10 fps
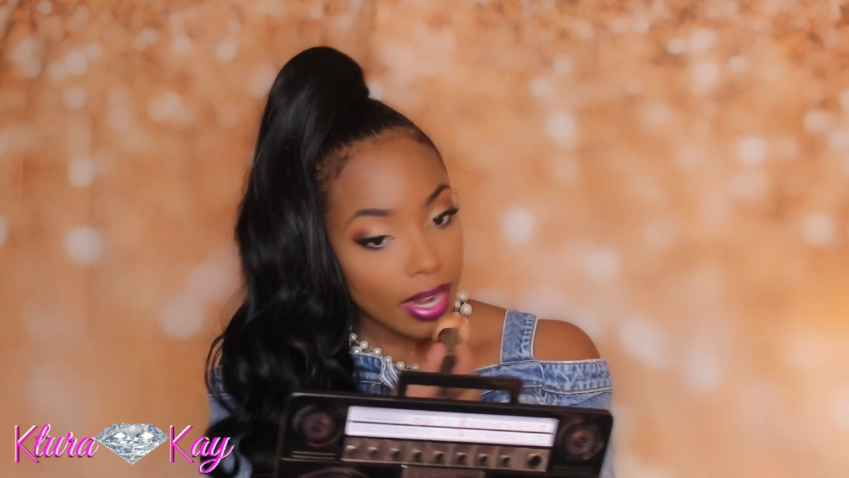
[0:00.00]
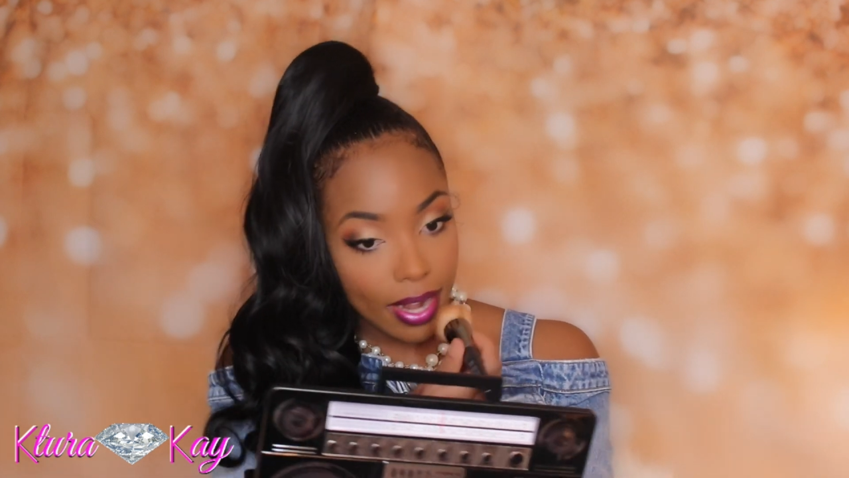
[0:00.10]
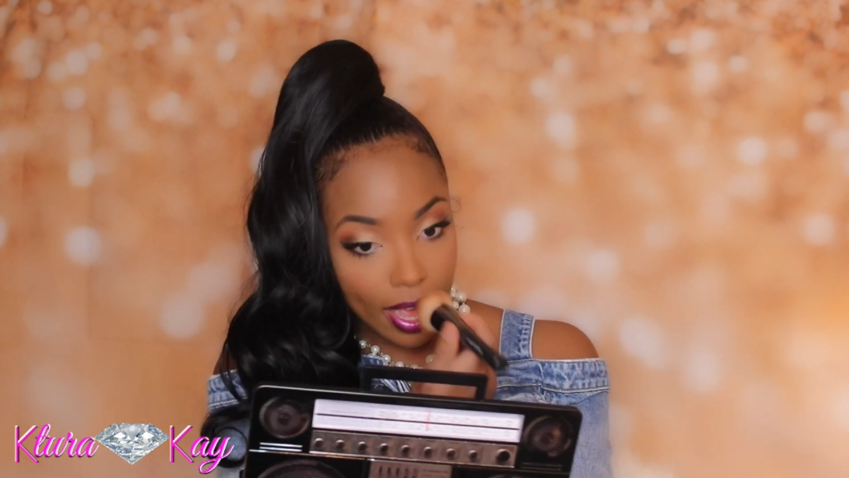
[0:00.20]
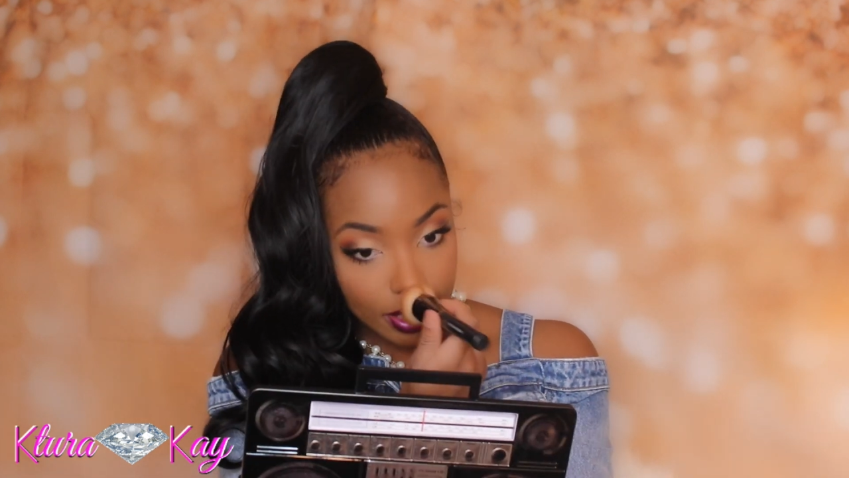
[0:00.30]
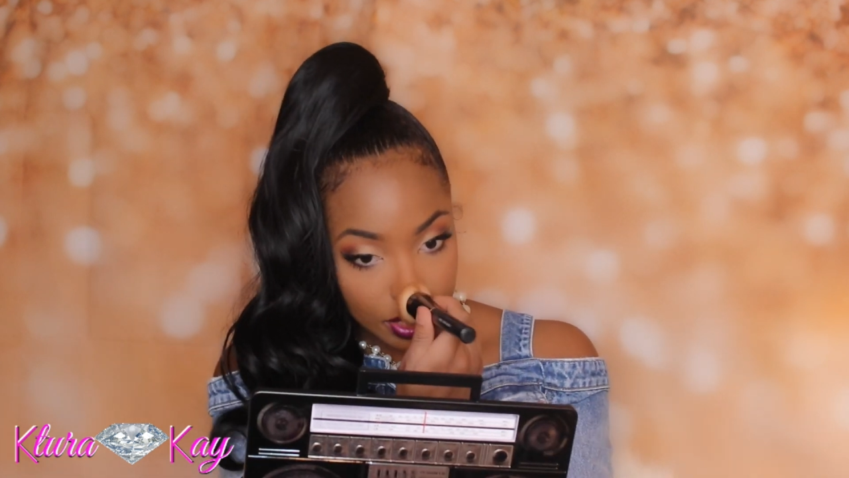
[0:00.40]

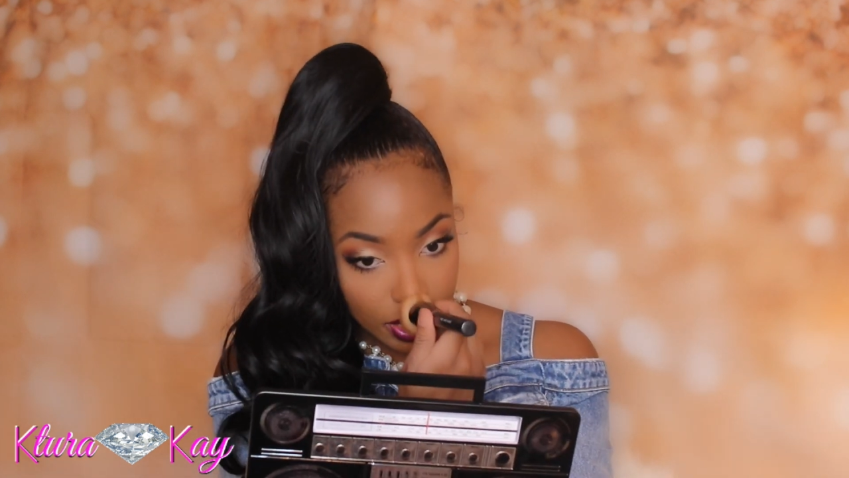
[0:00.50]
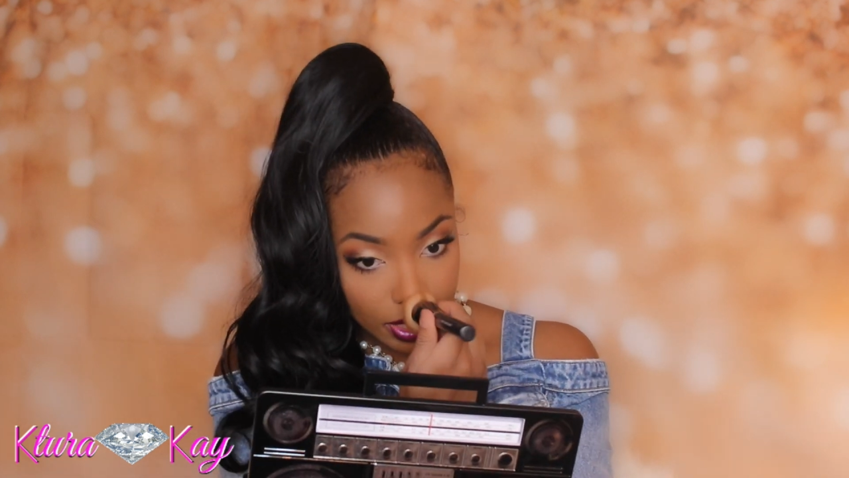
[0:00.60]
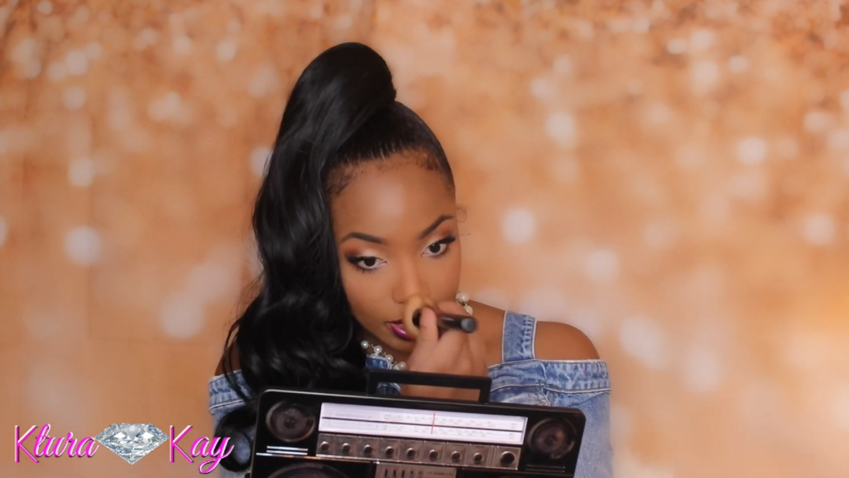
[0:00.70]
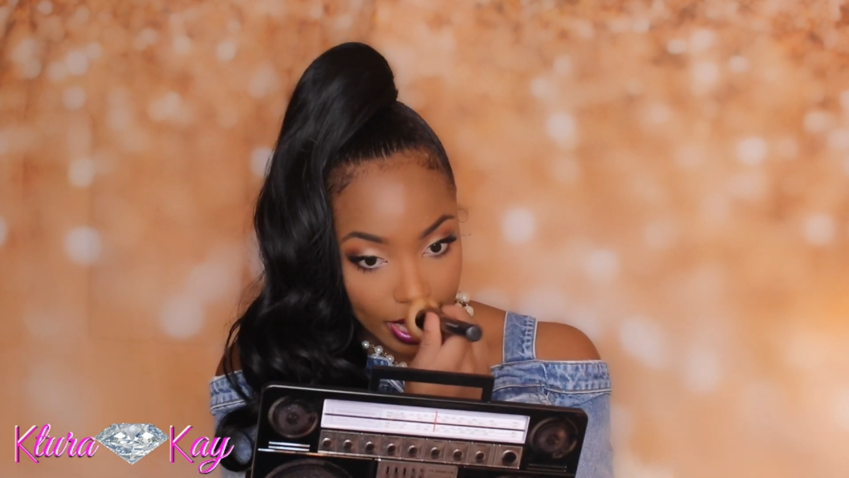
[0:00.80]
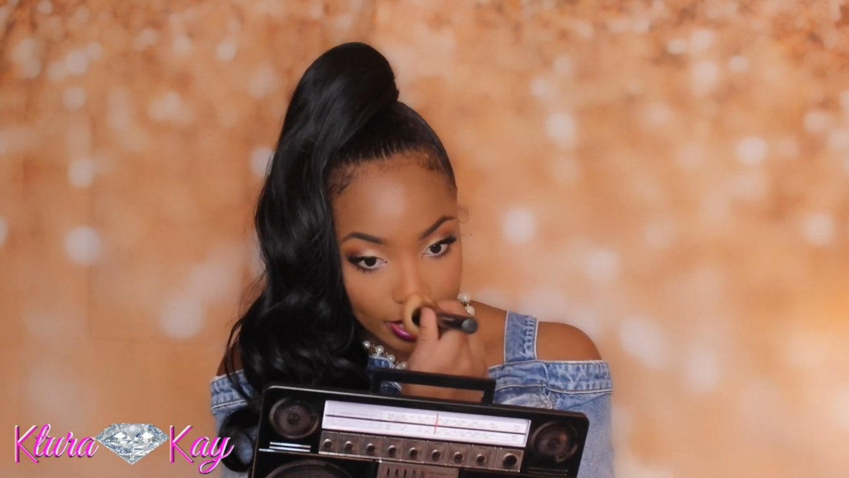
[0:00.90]
not
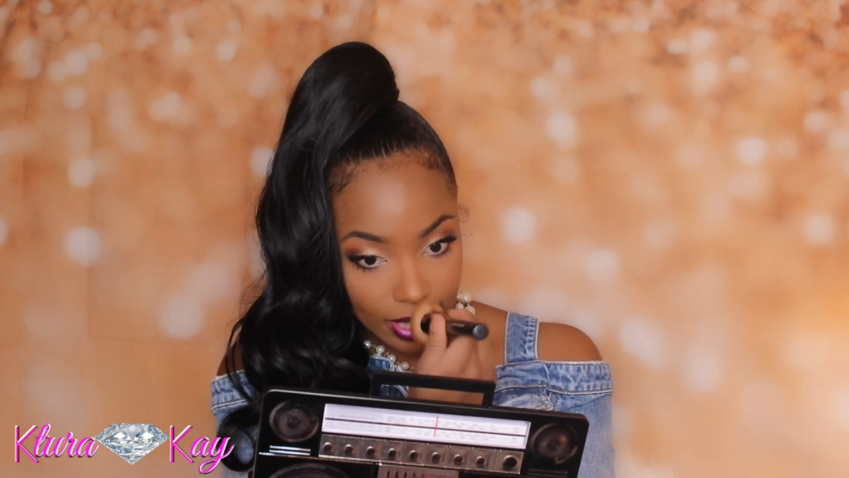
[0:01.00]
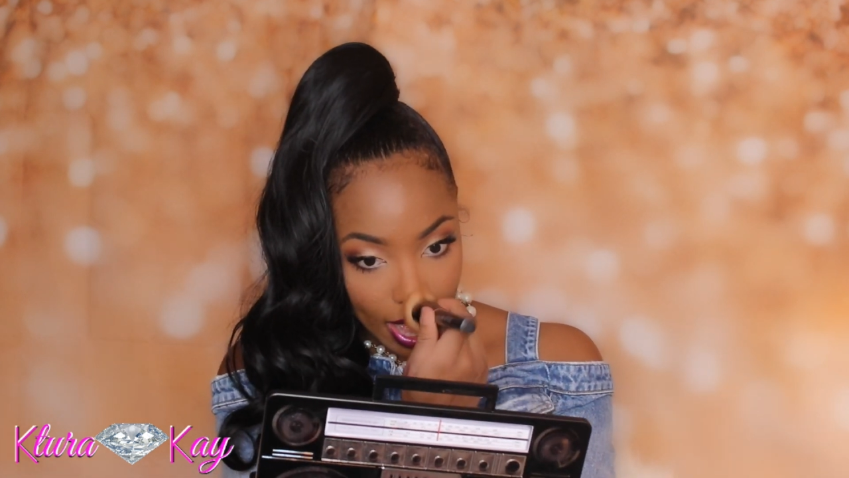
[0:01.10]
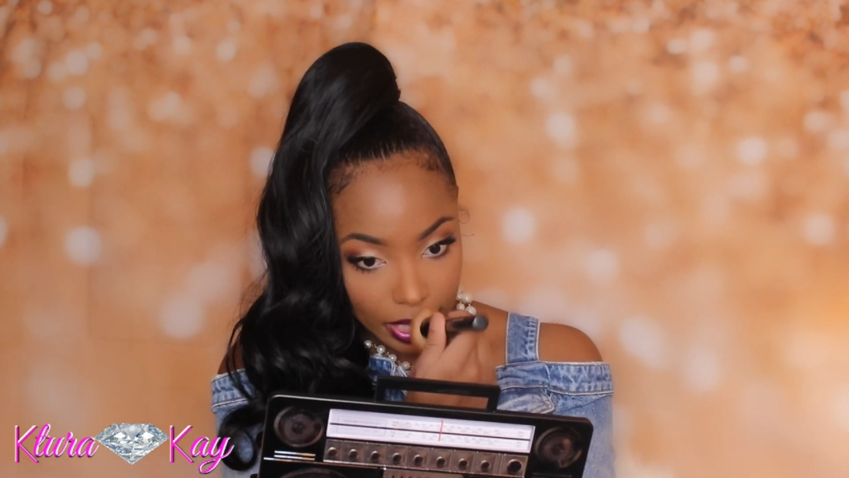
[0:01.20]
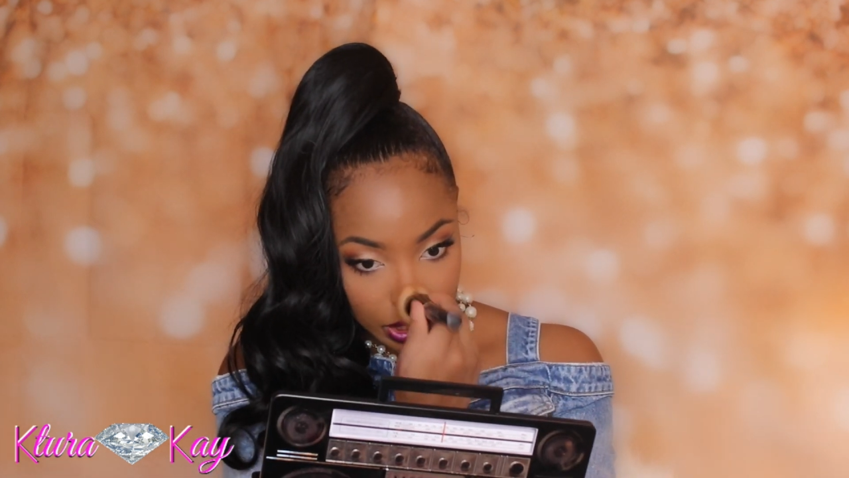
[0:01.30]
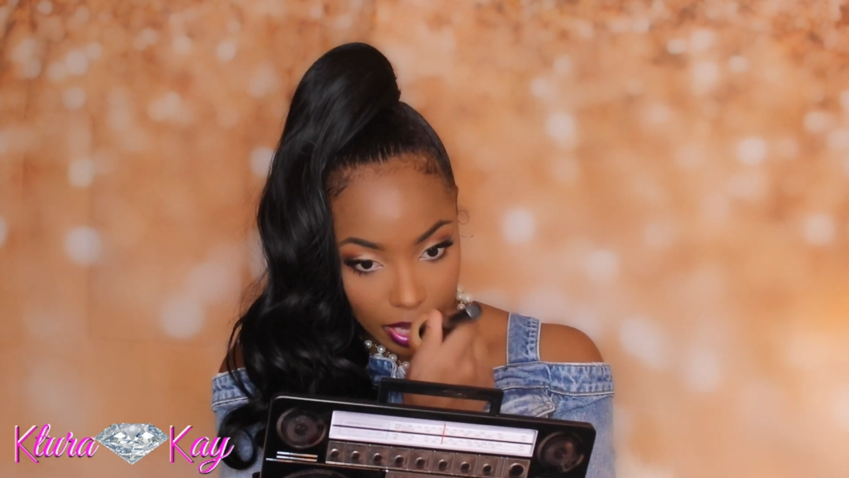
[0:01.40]
just as
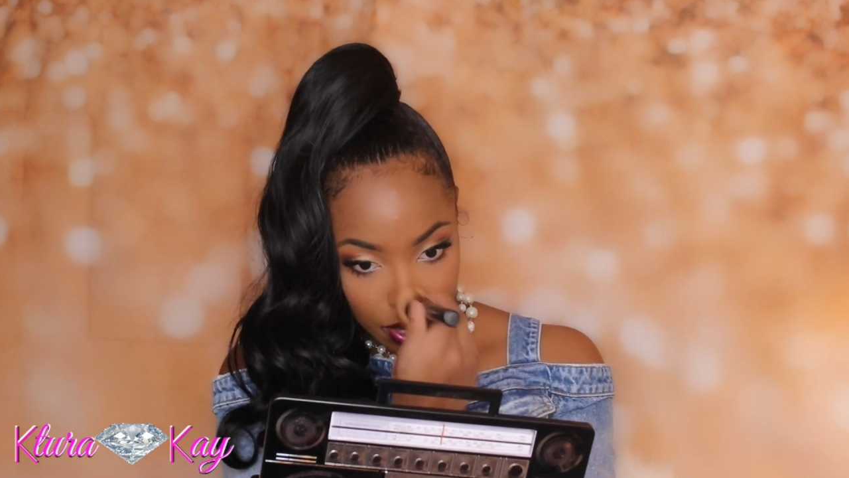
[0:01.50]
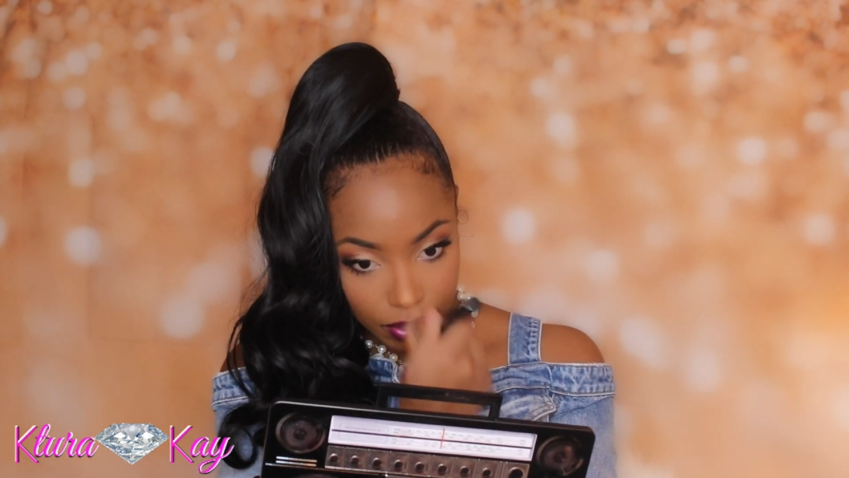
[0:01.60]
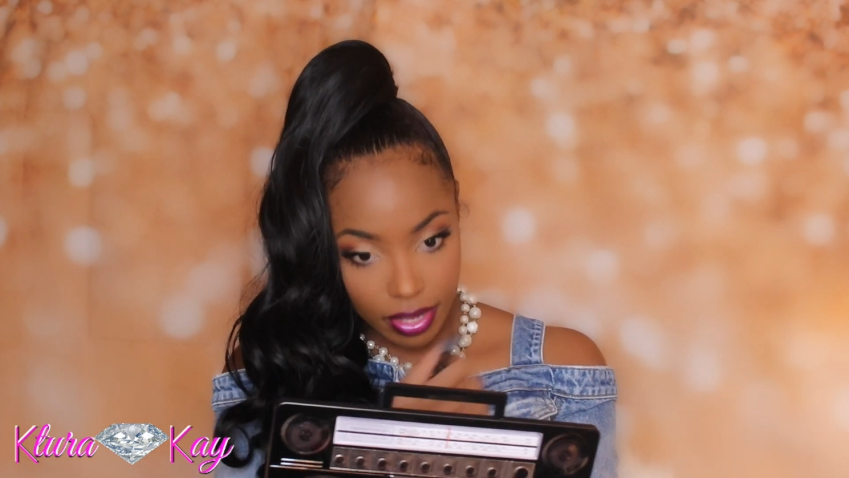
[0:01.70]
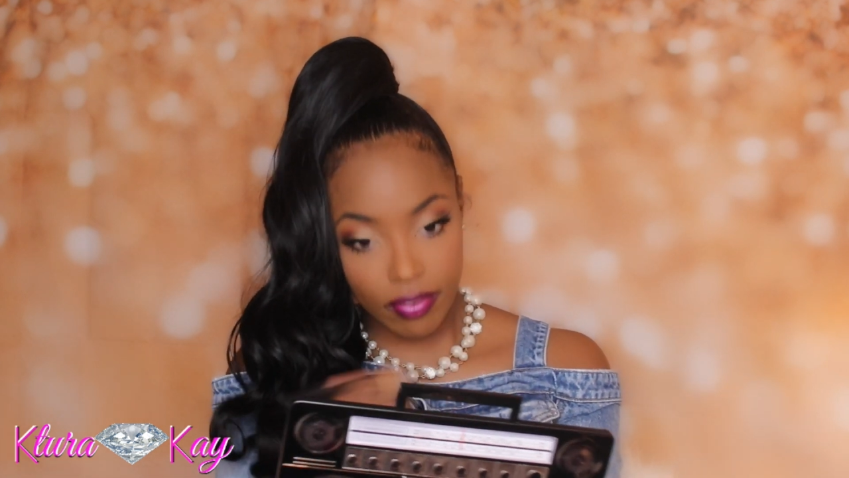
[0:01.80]
eyeshadow,